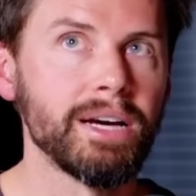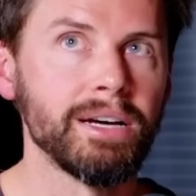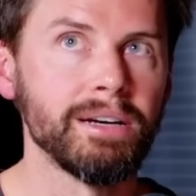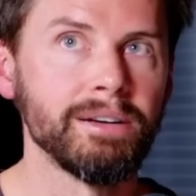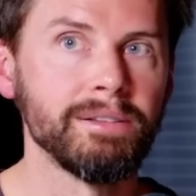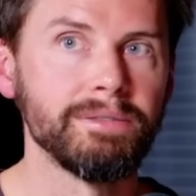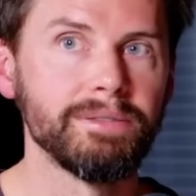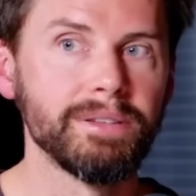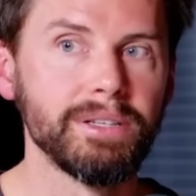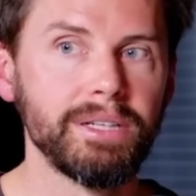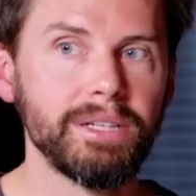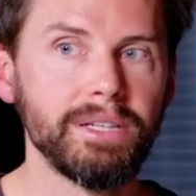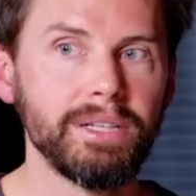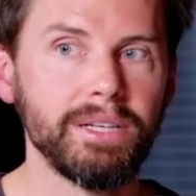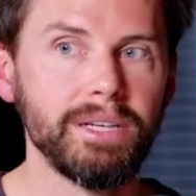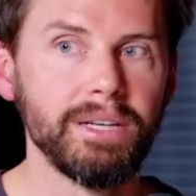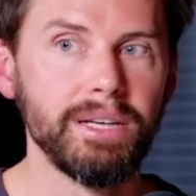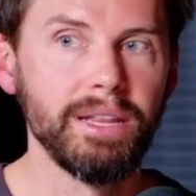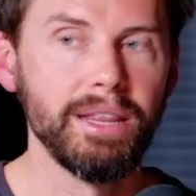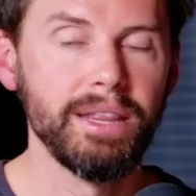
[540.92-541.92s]
of
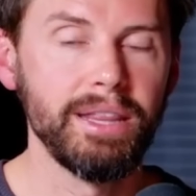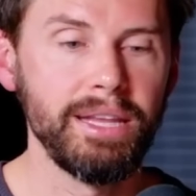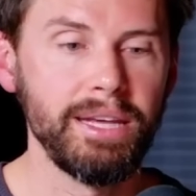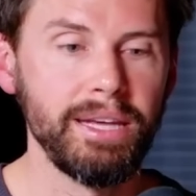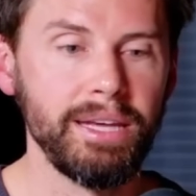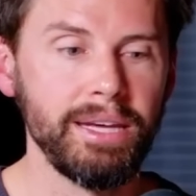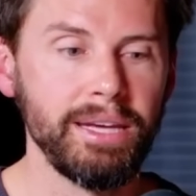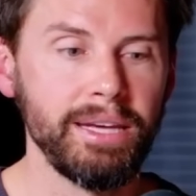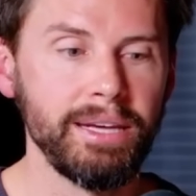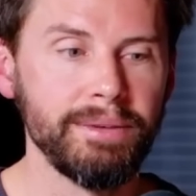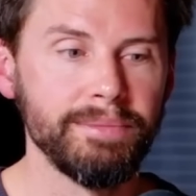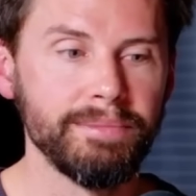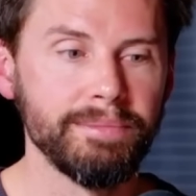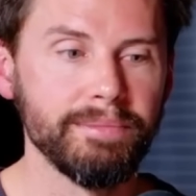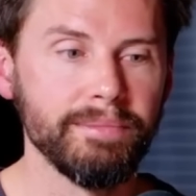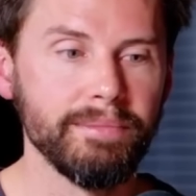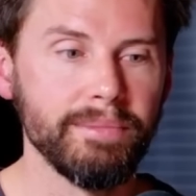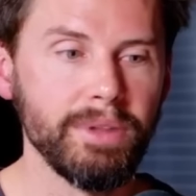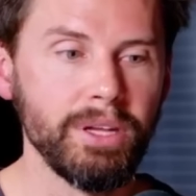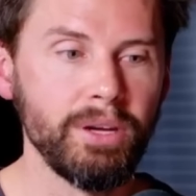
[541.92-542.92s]
the,
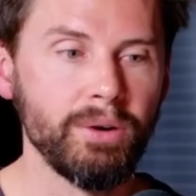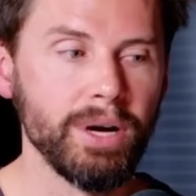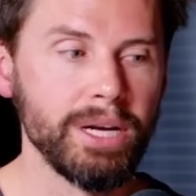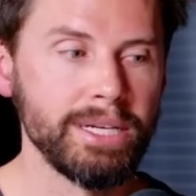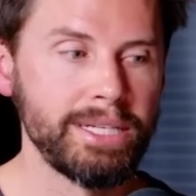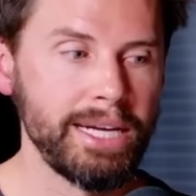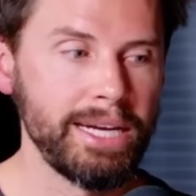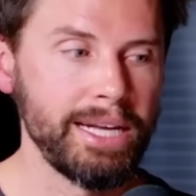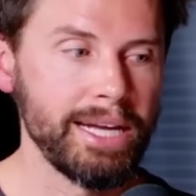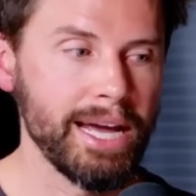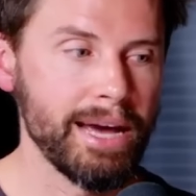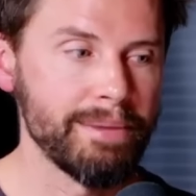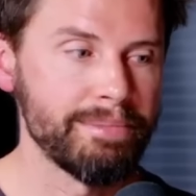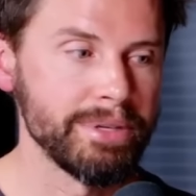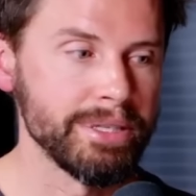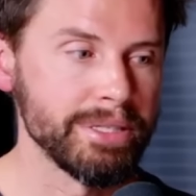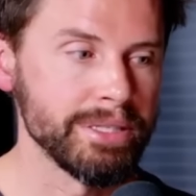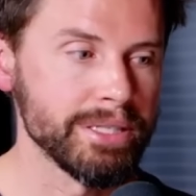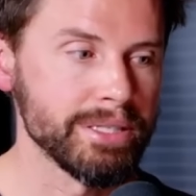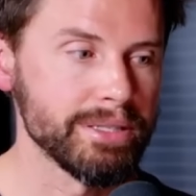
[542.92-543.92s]
you know, a dating app
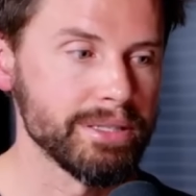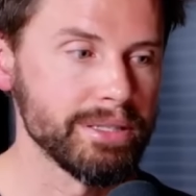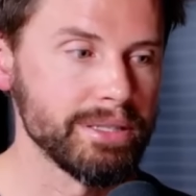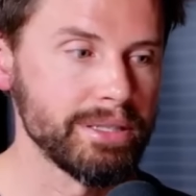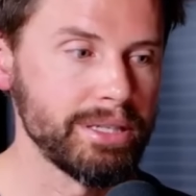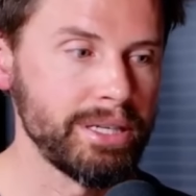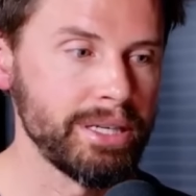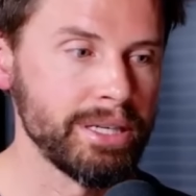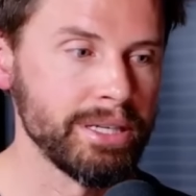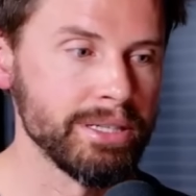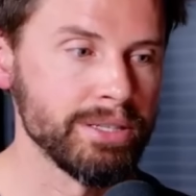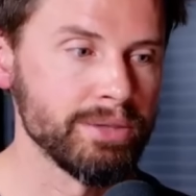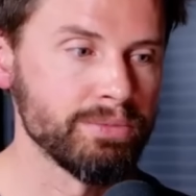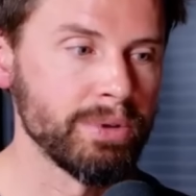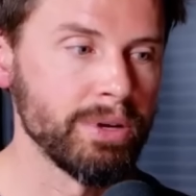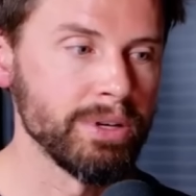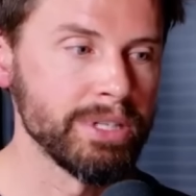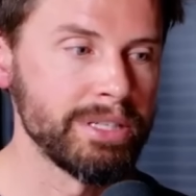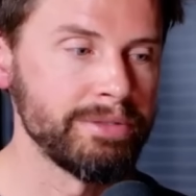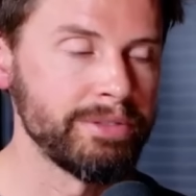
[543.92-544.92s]
is
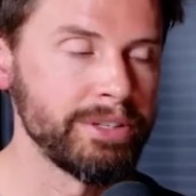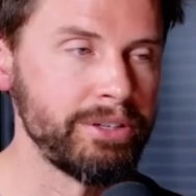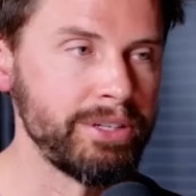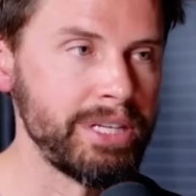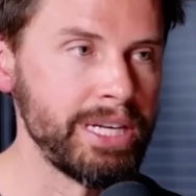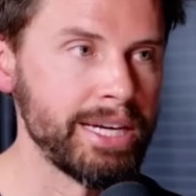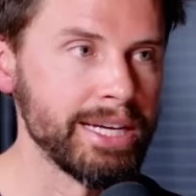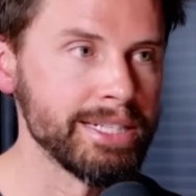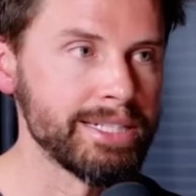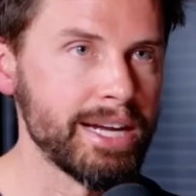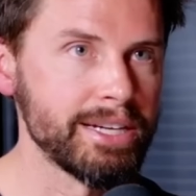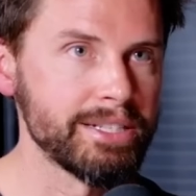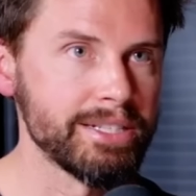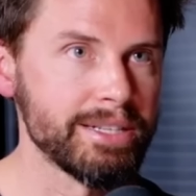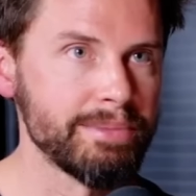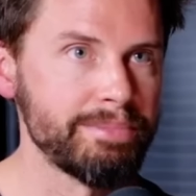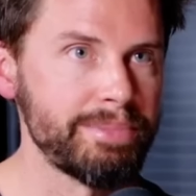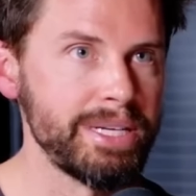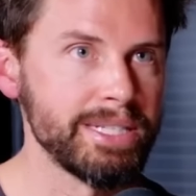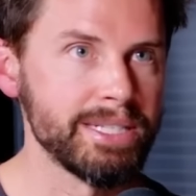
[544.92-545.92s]
relatively unique. It's not
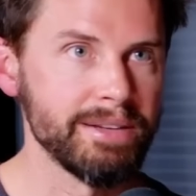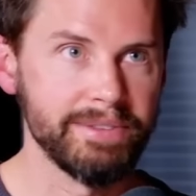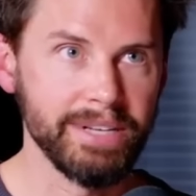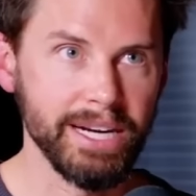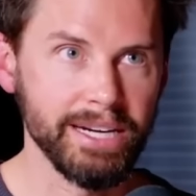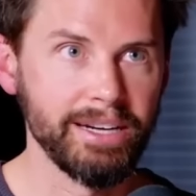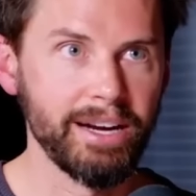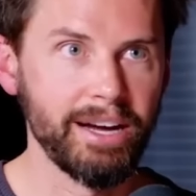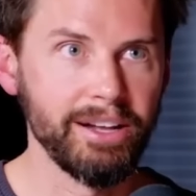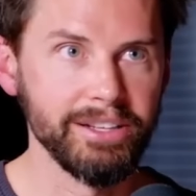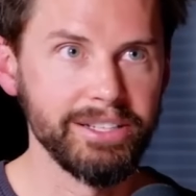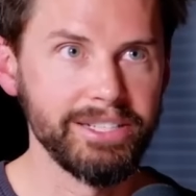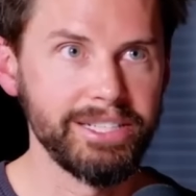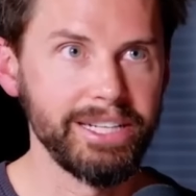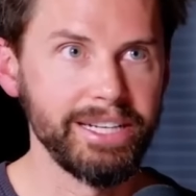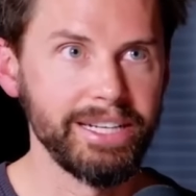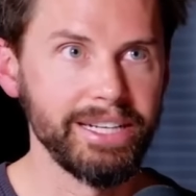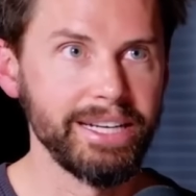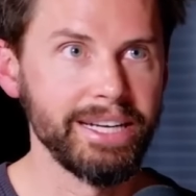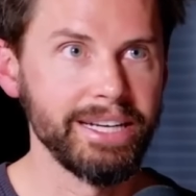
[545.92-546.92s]
just a piece of
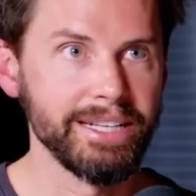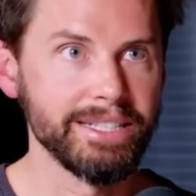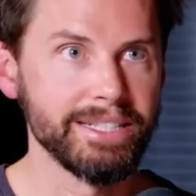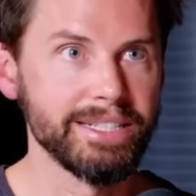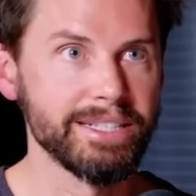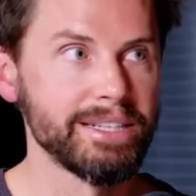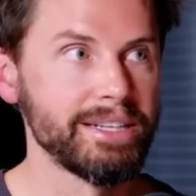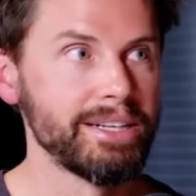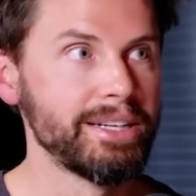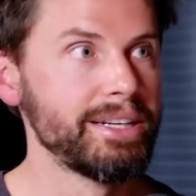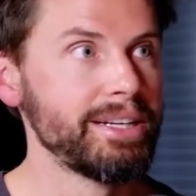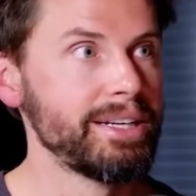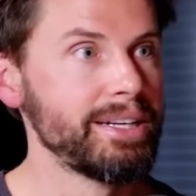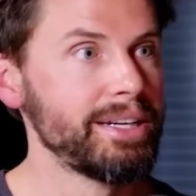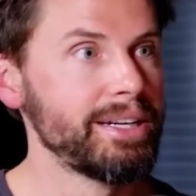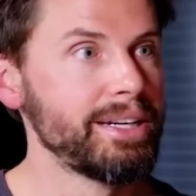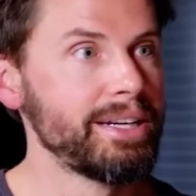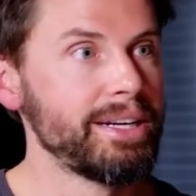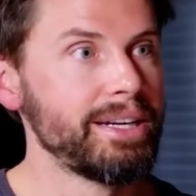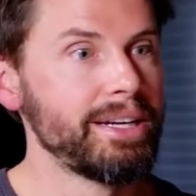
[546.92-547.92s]
technology. It's,
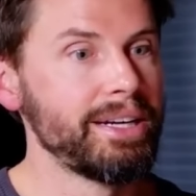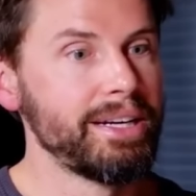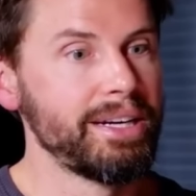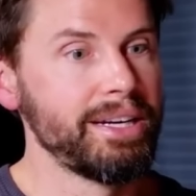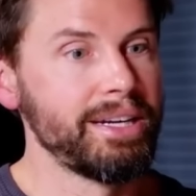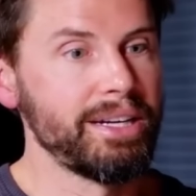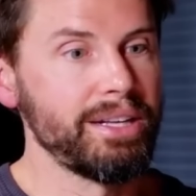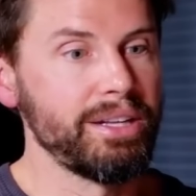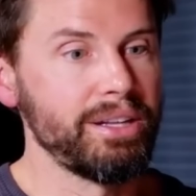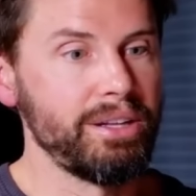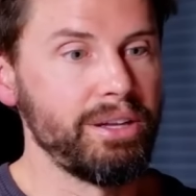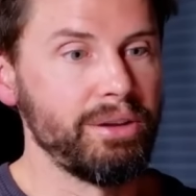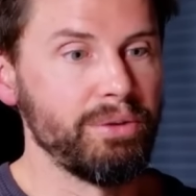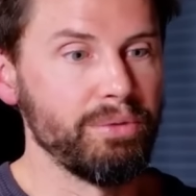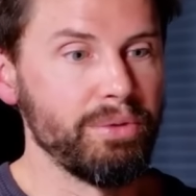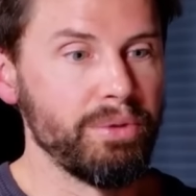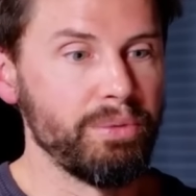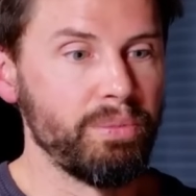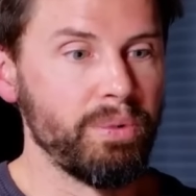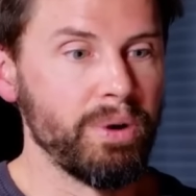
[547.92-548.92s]
you know,
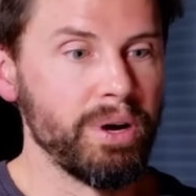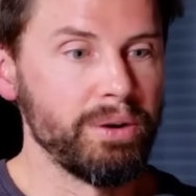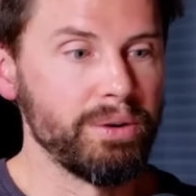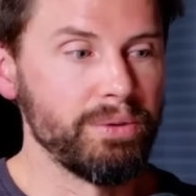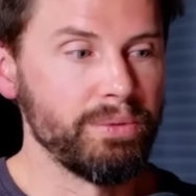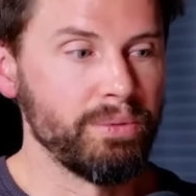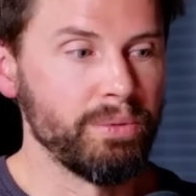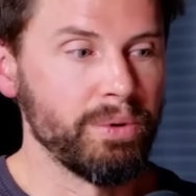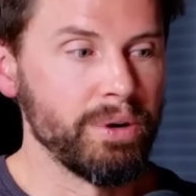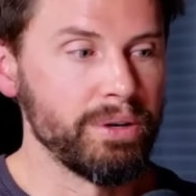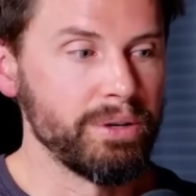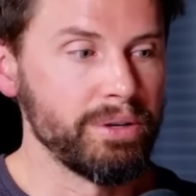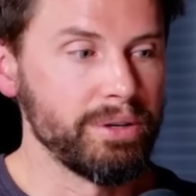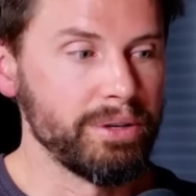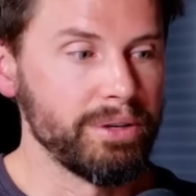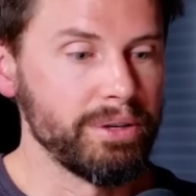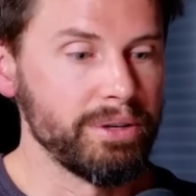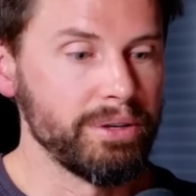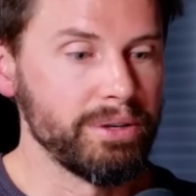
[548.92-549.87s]
what